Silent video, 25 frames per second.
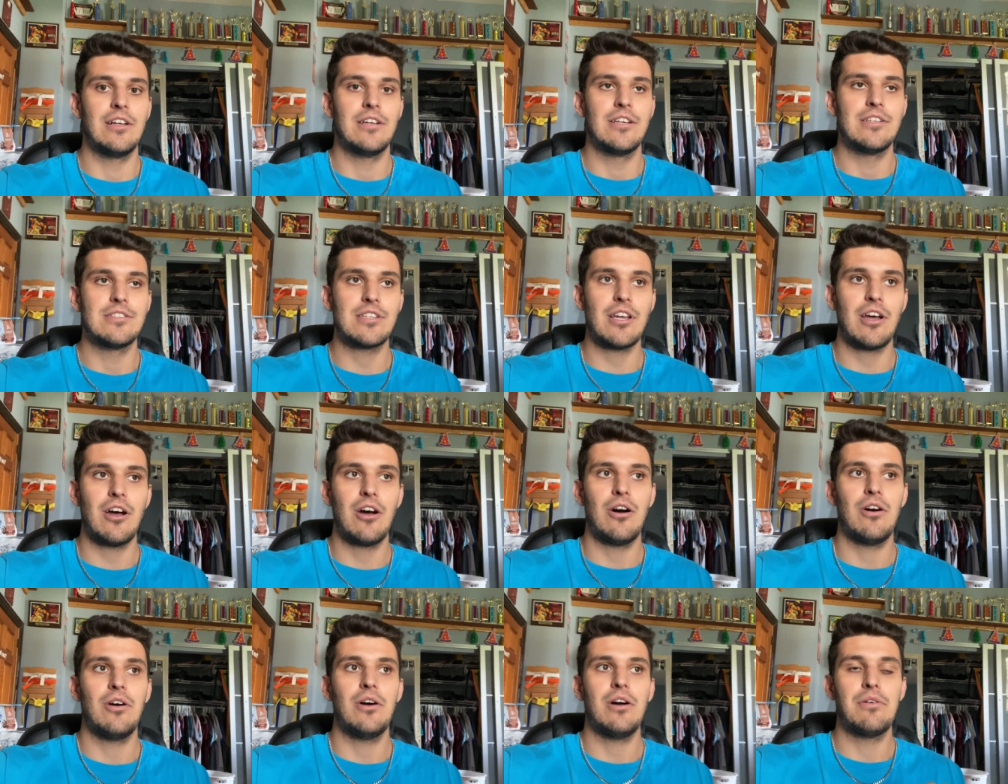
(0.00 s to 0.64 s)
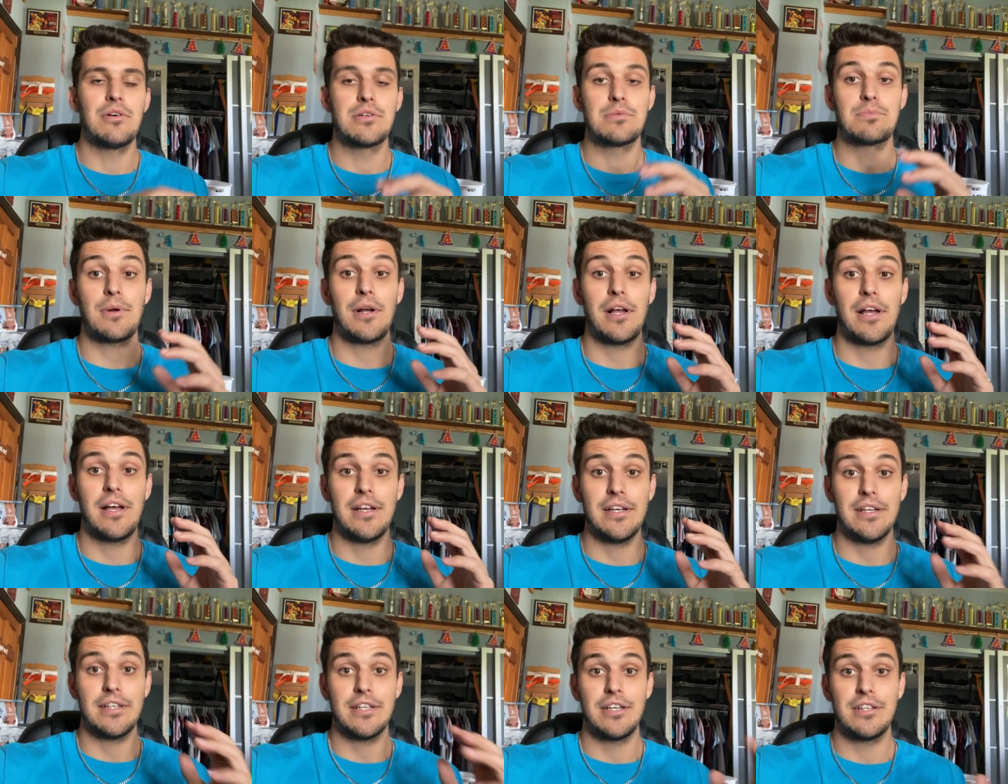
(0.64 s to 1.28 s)
So it was
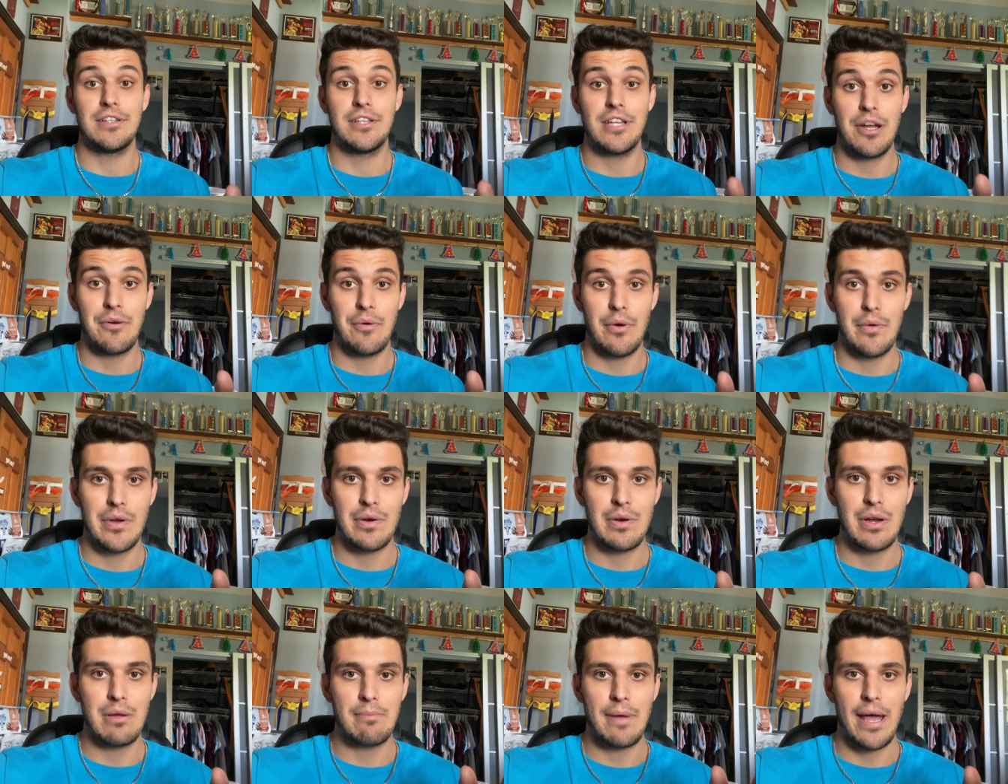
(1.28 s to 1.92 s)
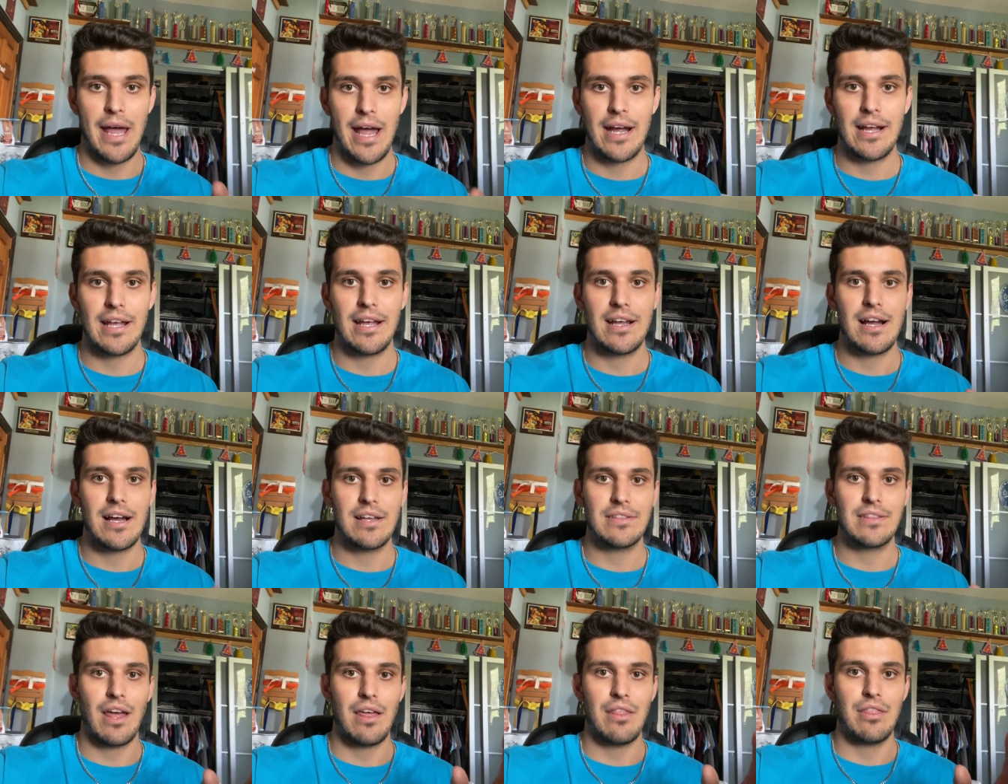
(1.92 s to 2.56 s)
probably a good thing when we went back and
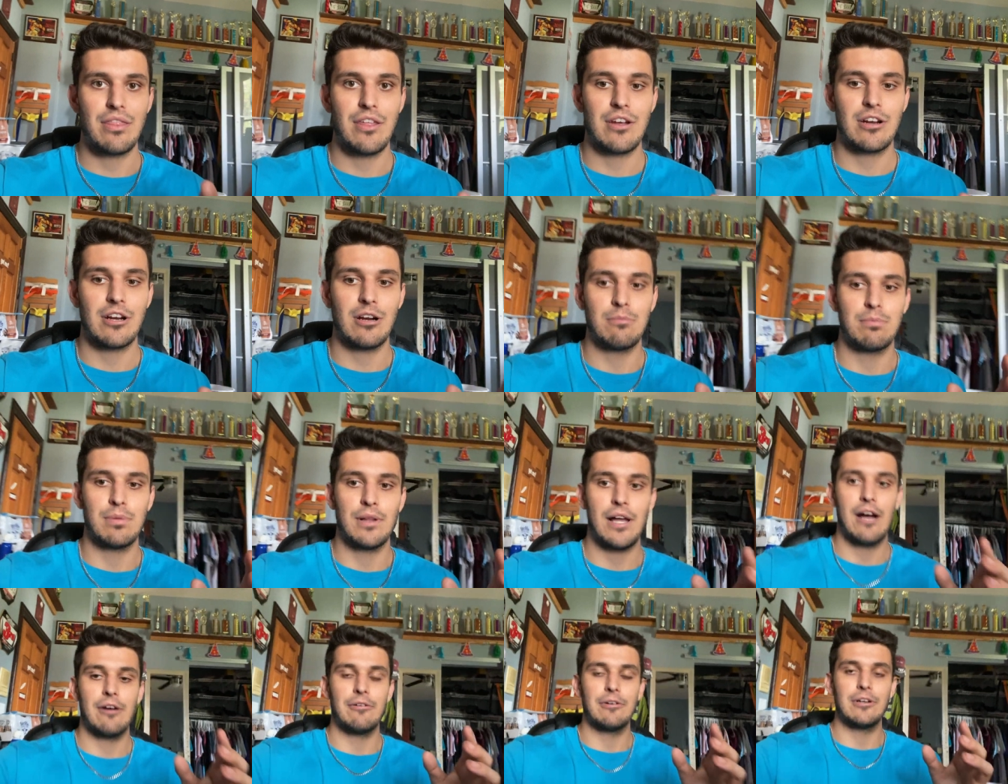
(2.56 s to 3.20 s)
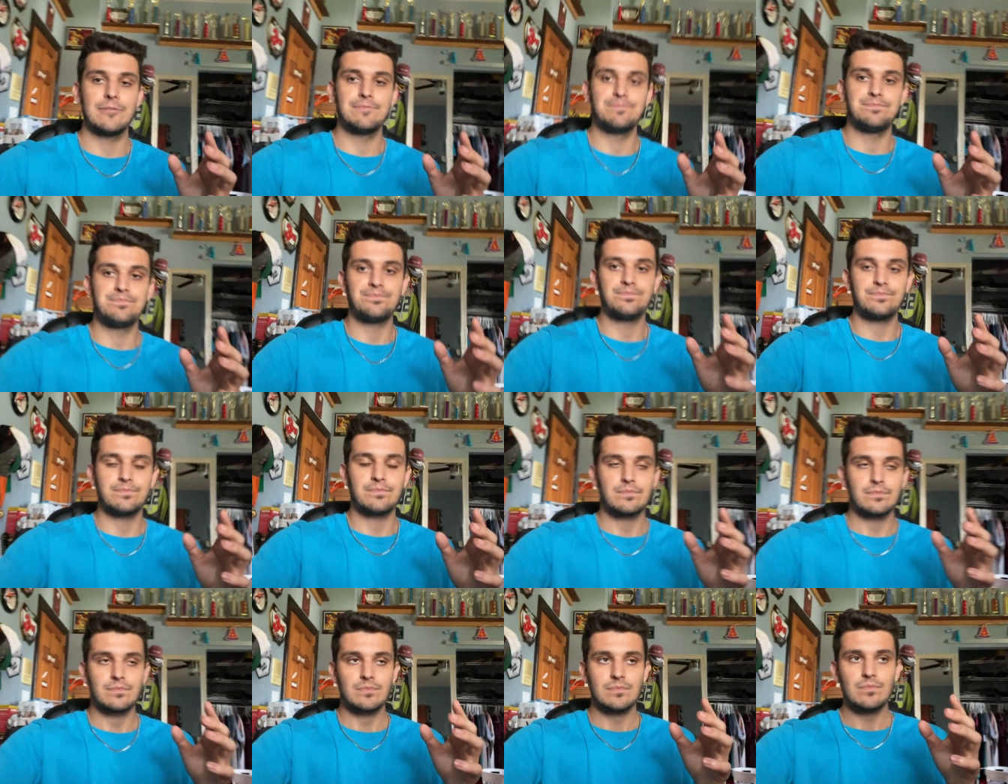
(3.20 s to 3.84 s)
got that thicker plywood.
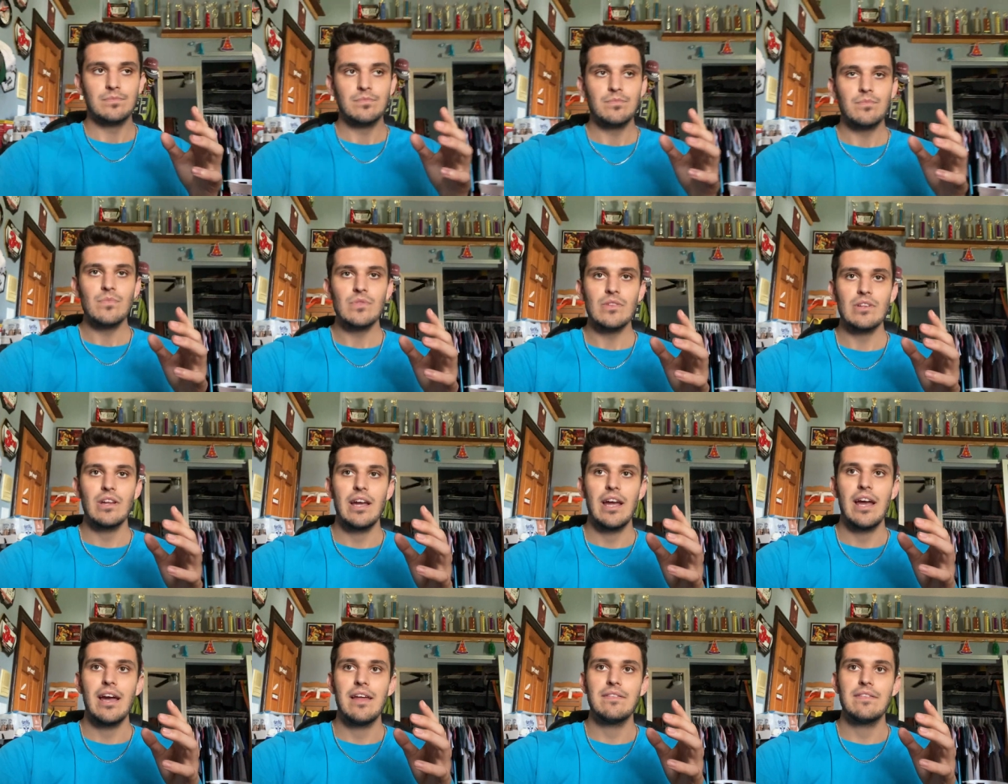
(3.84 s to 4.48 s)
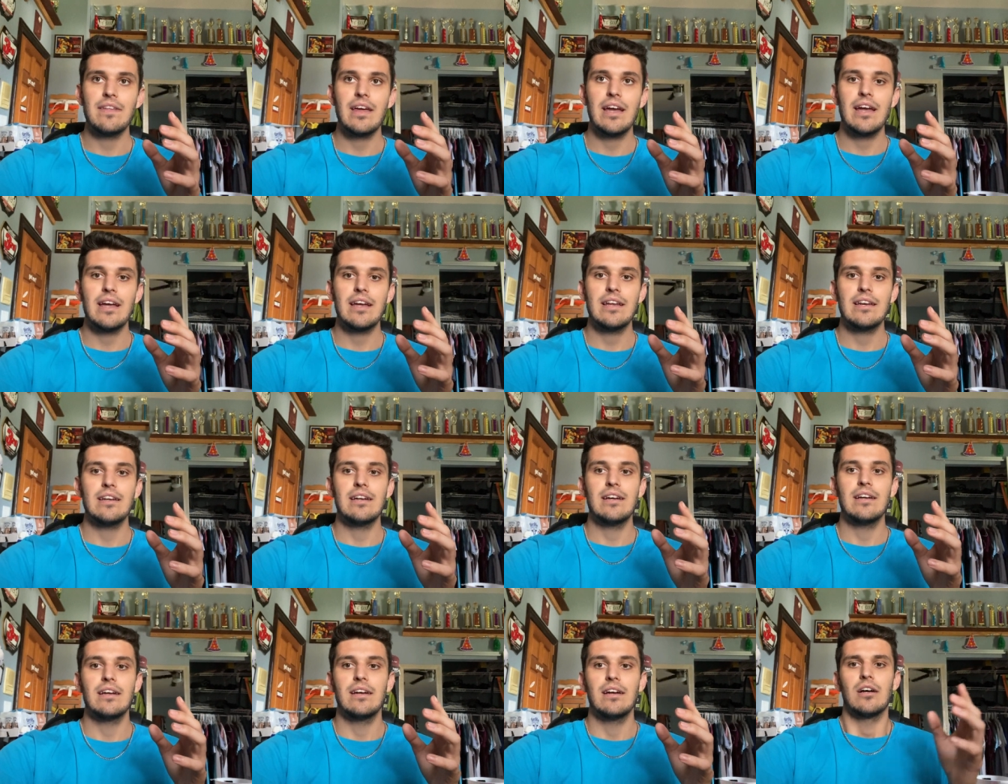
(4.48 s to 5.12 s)
And
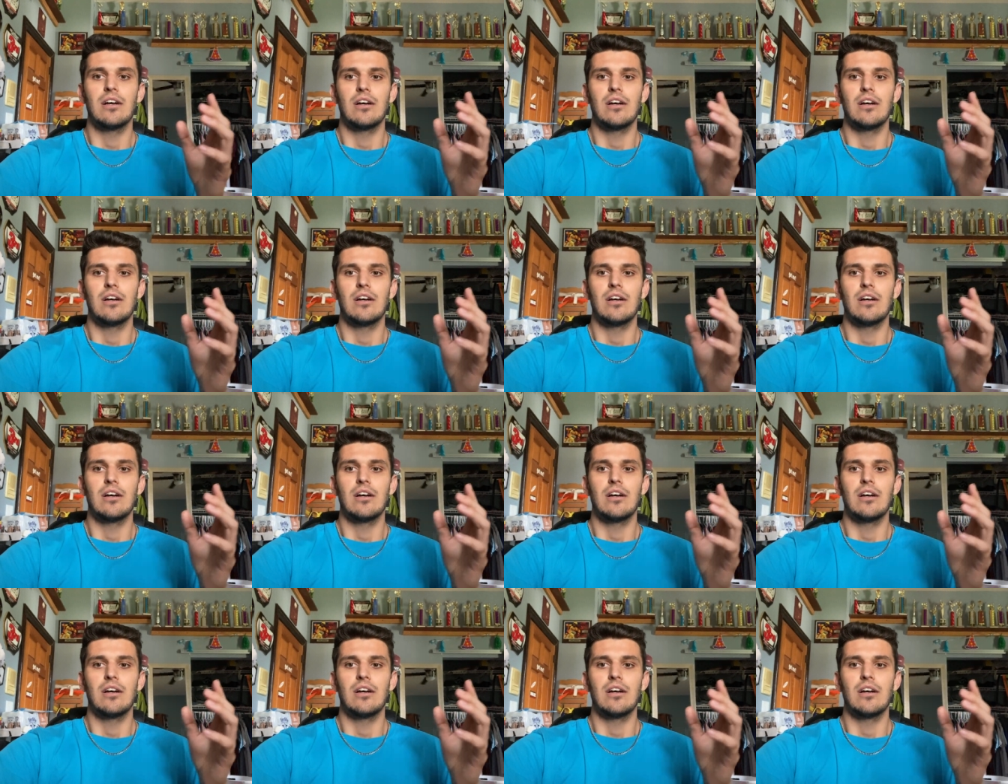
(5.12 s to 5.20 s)
then